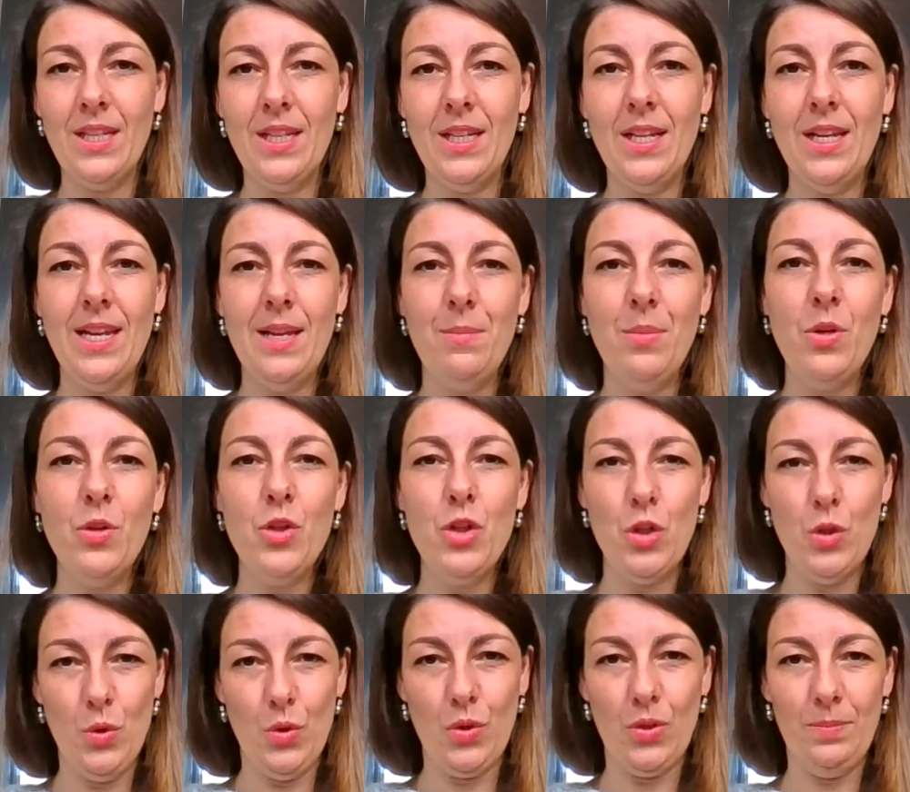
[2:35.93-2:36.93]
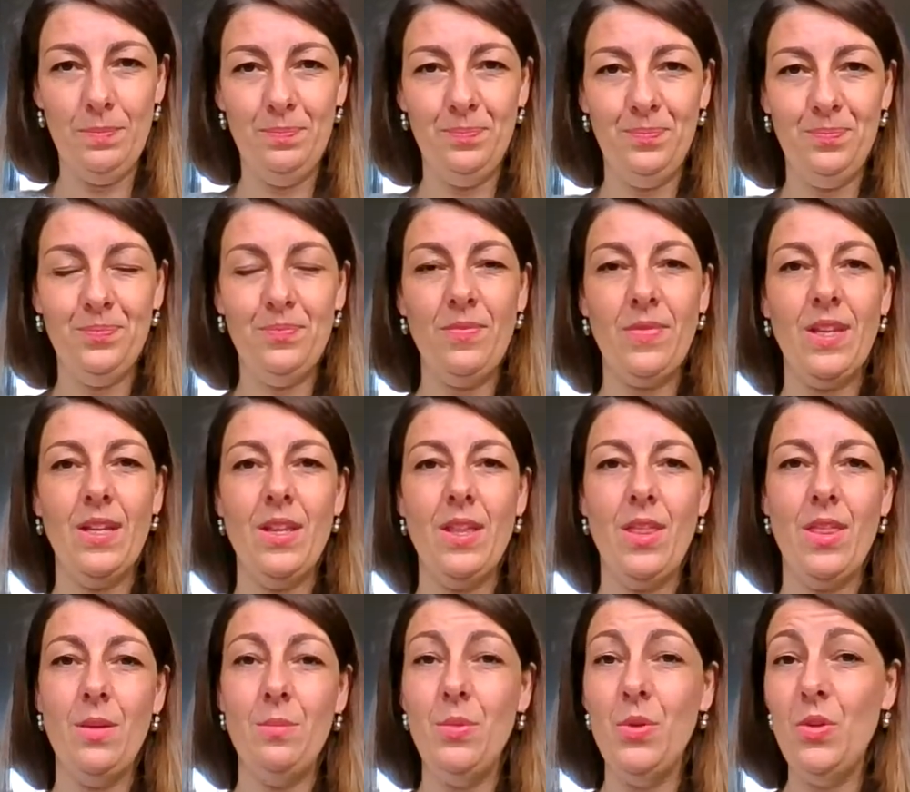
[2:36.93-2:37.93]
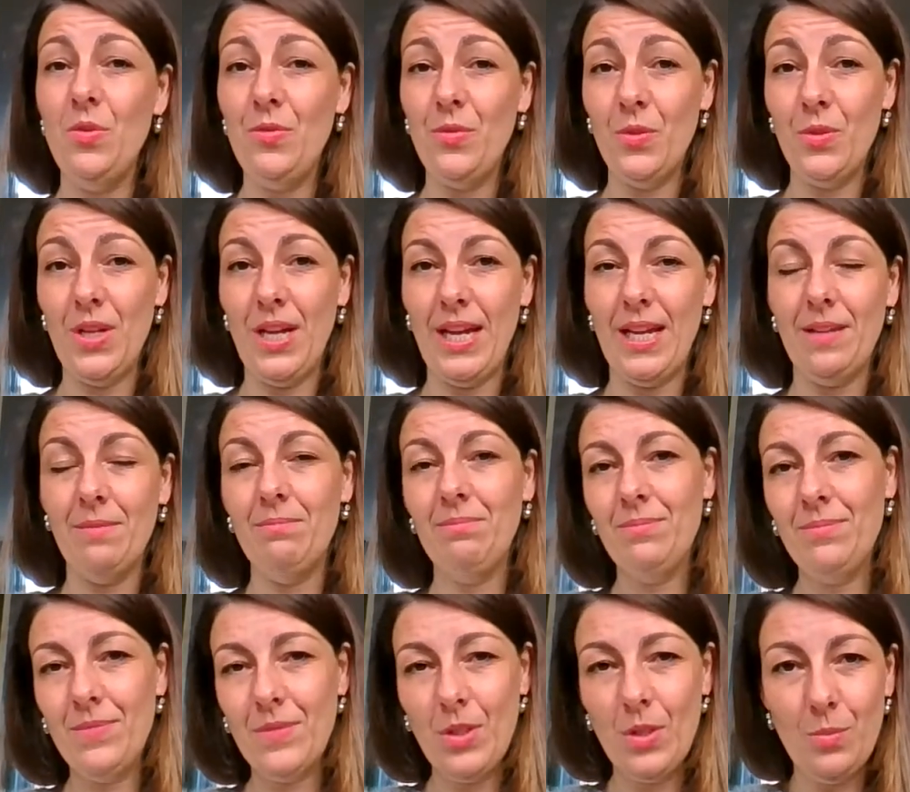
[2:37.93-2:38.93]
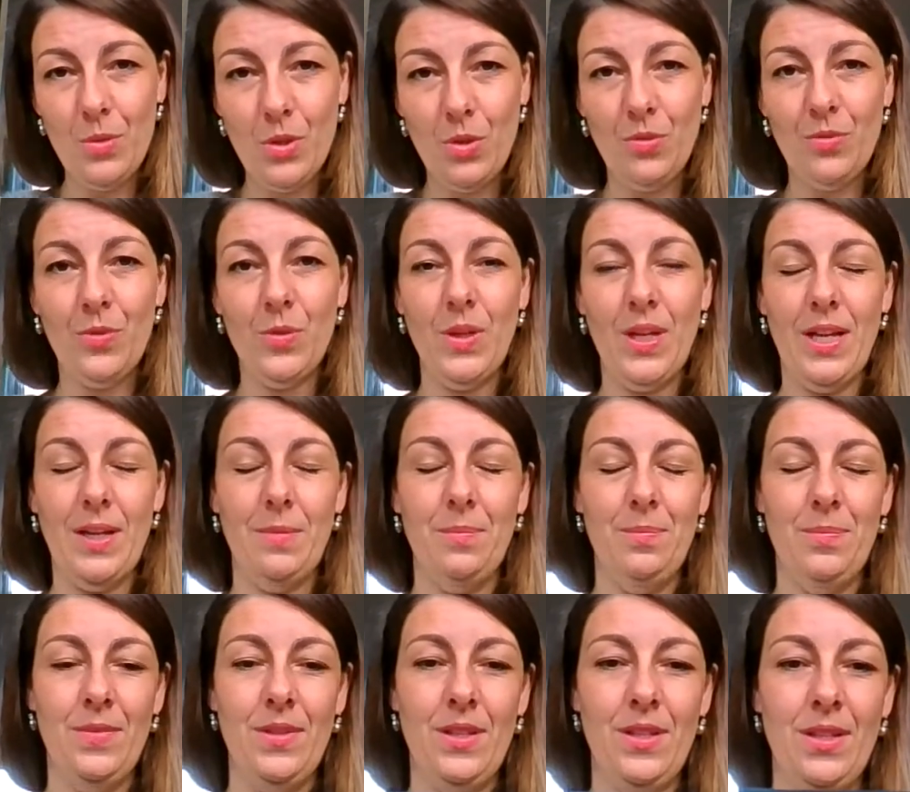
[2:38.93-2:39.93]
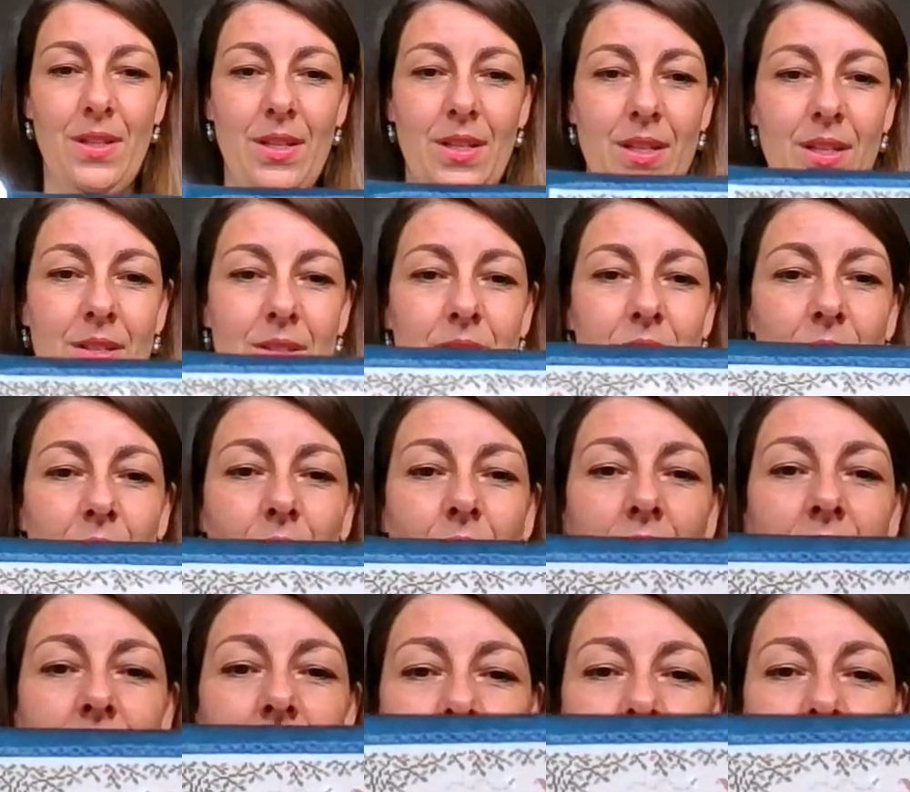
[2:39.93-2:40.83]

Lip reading: Les Beaux Jours, the beautiful day. A beautiful day. So this